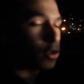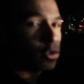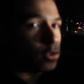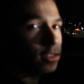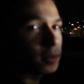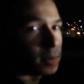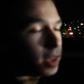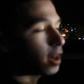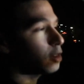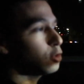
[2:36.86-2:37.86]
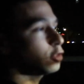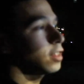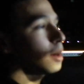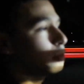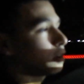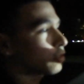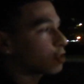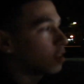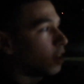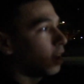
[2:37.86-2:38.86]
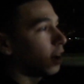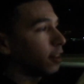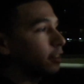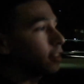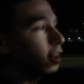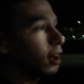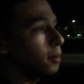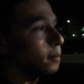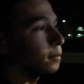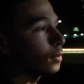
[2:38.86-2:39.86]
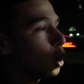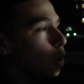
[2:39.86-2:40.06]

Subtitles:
you can use it. Me, I don't use it that much, unless like I'm